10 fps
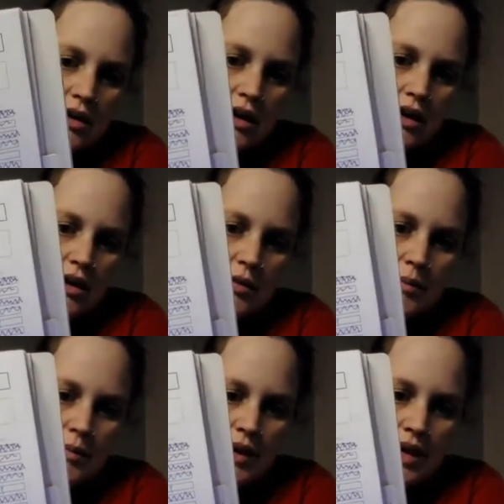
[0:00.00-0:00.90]
I
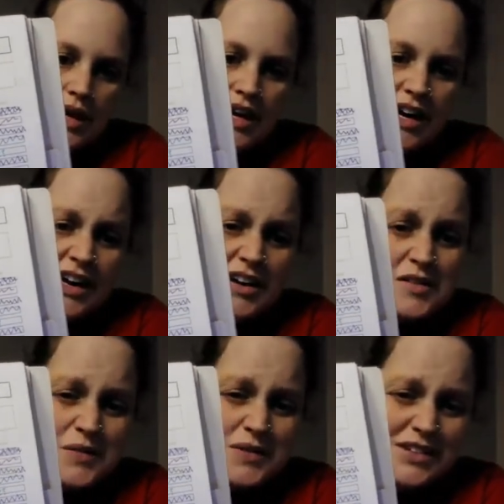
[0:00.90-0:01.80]

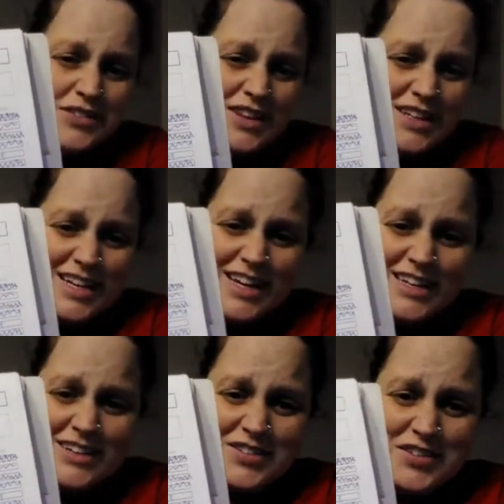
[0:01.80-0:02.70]
got almost everything
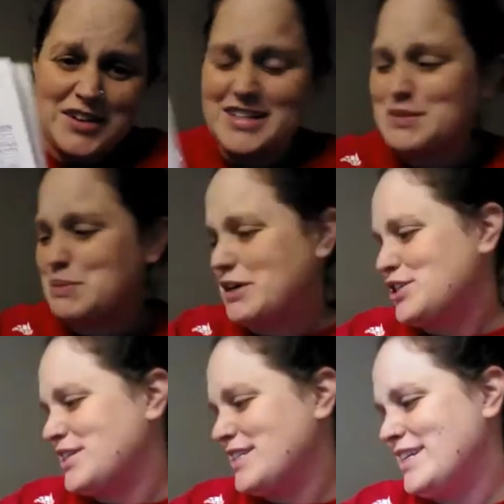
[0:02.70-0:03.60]
done, or at least
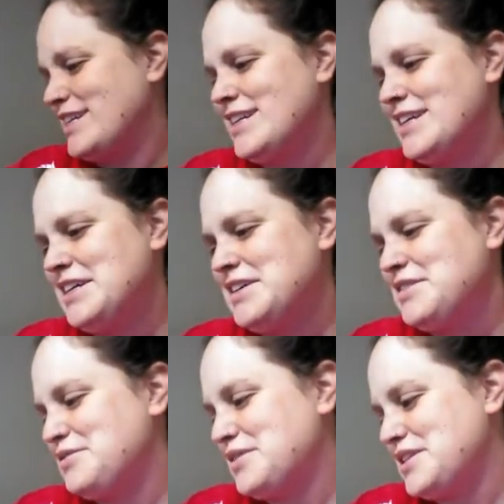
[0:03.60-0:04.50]
partially done,
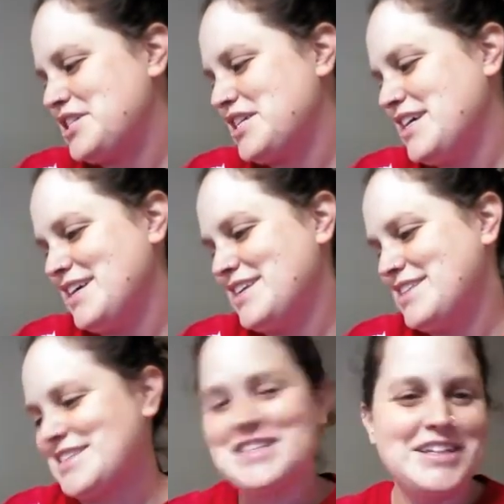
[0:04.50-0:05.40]
which
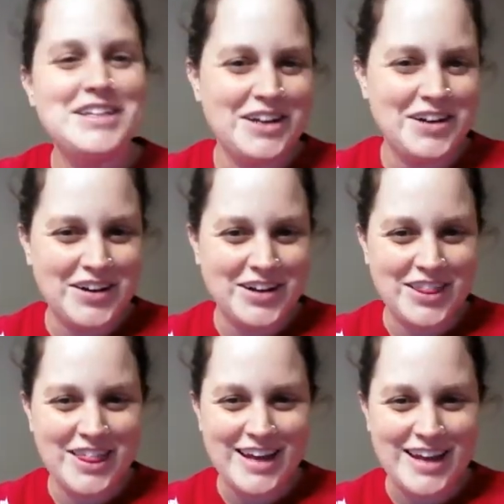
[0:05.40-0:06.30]
is a
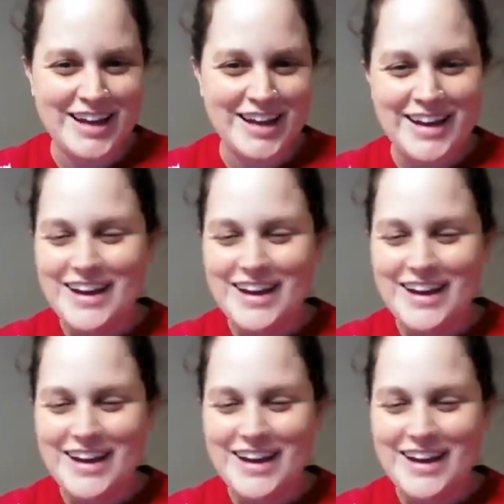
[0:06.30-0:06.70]
good thing.